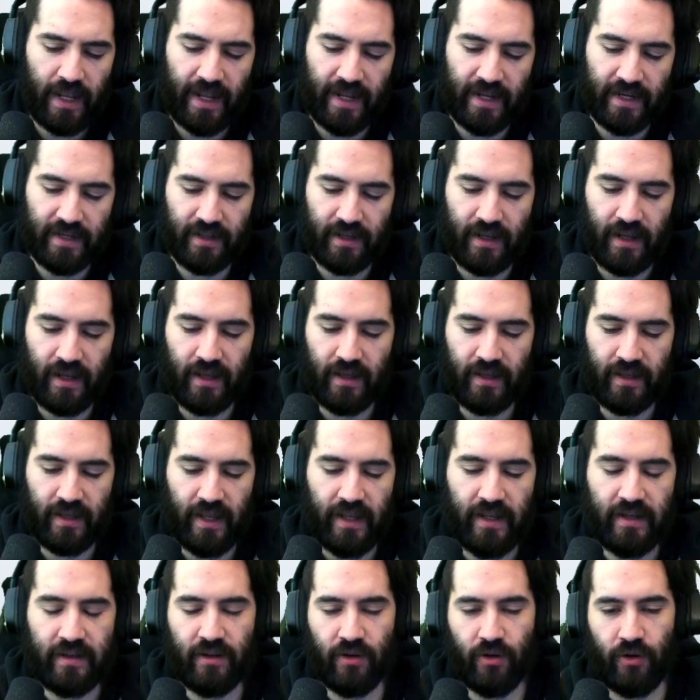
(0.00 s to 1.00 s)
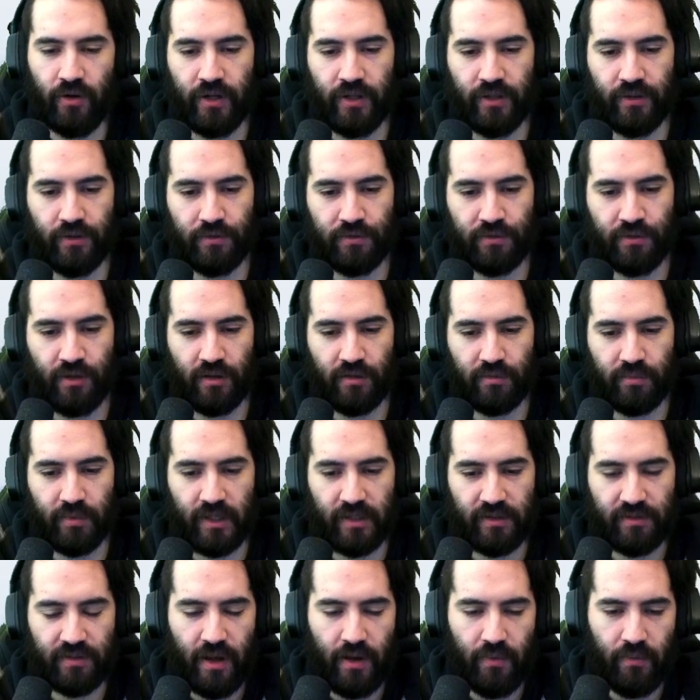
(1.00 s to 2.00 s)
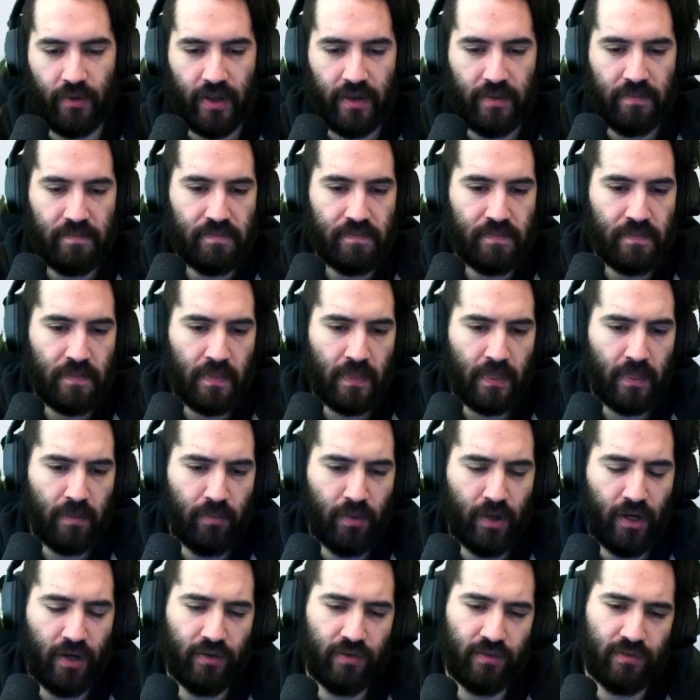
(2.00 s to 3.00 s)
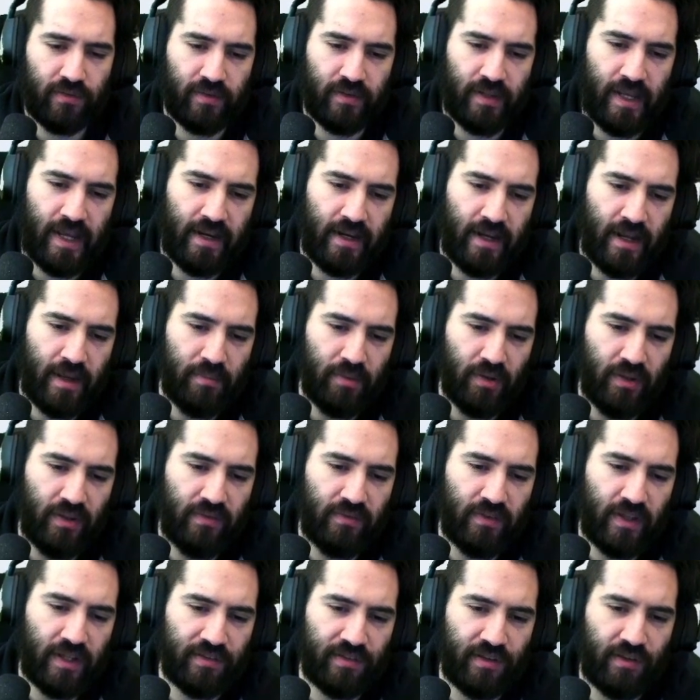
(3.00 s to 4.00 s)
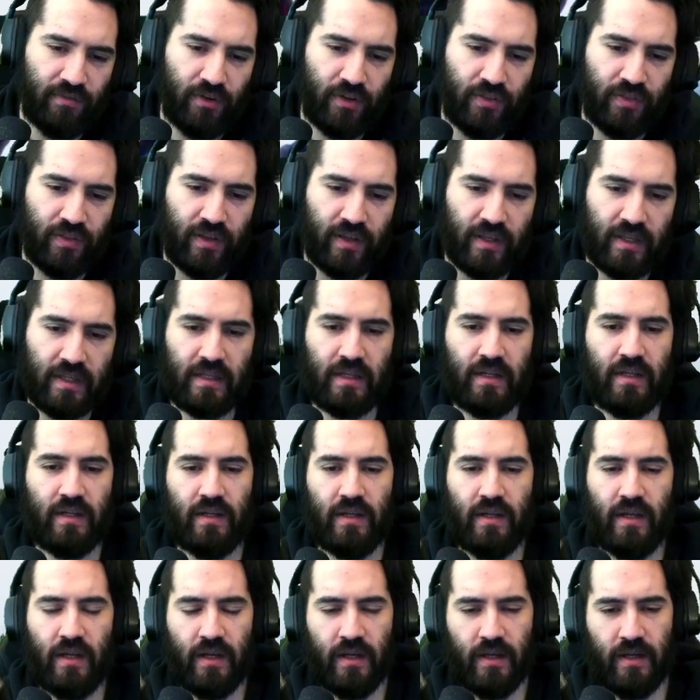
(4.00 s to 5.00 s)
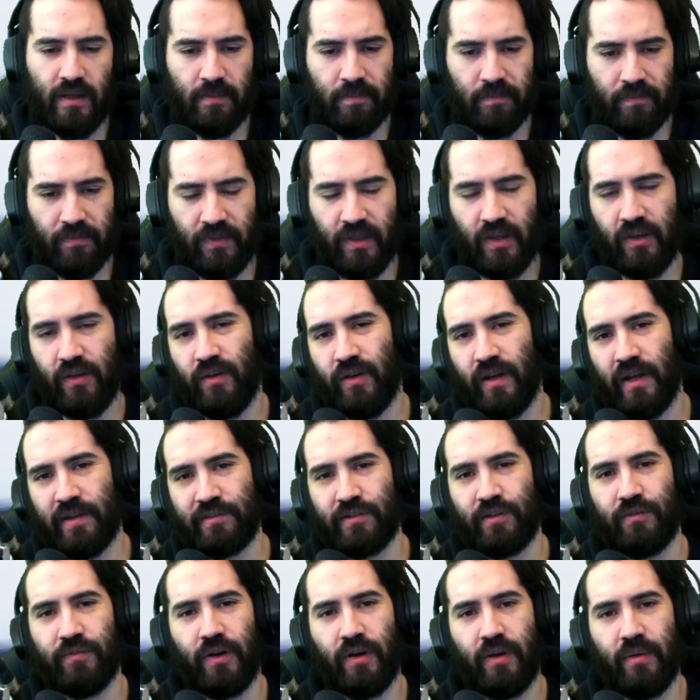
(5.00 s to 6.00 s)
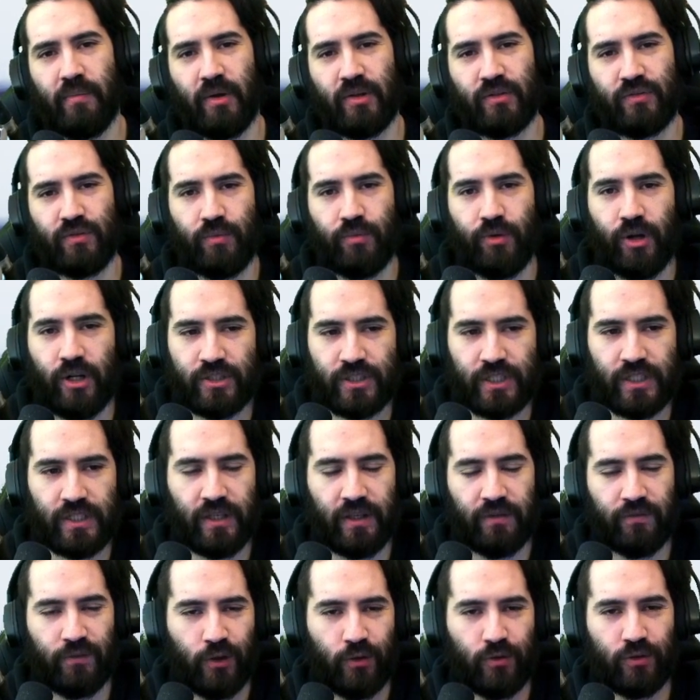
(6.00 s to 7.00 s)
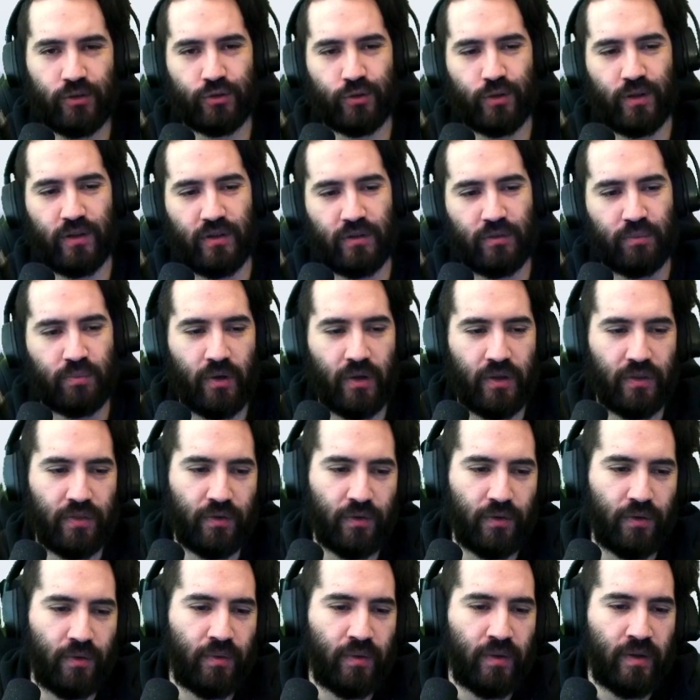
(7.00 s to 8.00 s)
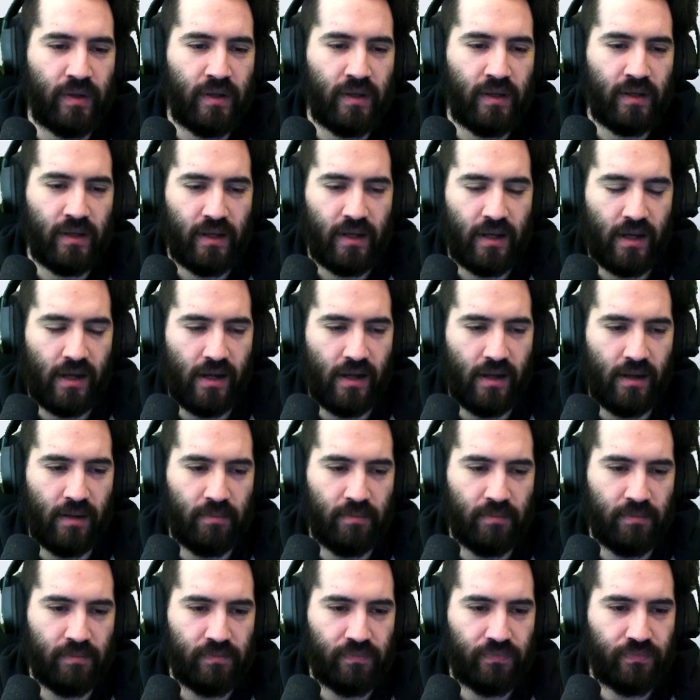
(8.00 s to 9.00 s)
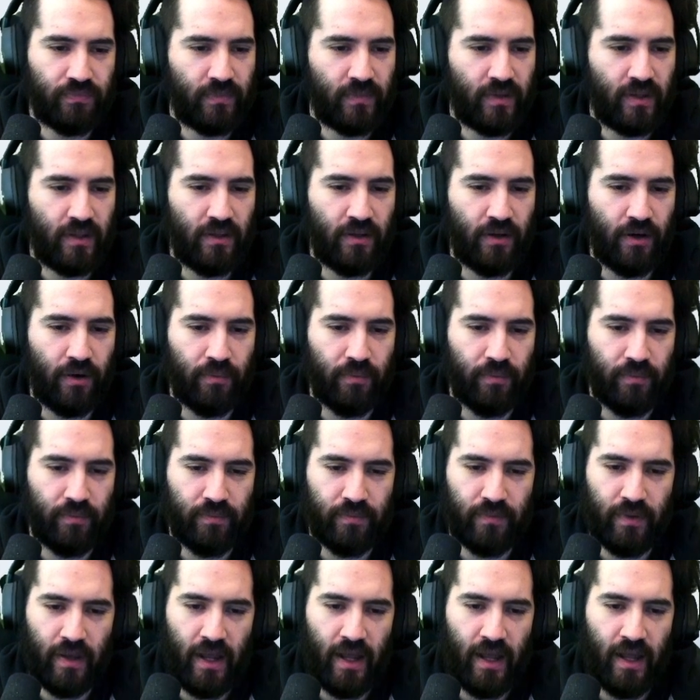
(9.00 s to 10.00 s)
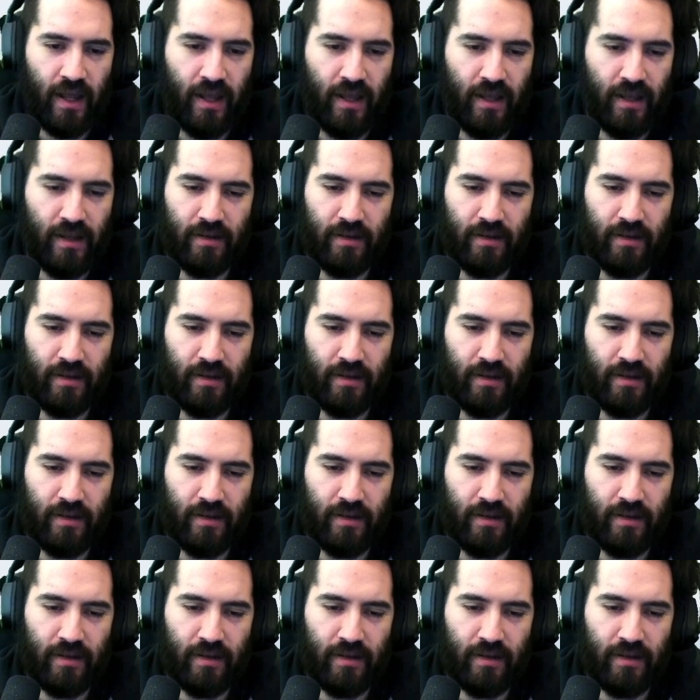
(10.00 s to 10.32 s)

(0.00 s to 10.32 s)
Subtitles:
earning those cosmetics that way. But other than that, I believe that's everything. Thank you guys so very much for watching. If you enjoyed this playthrough, you know, I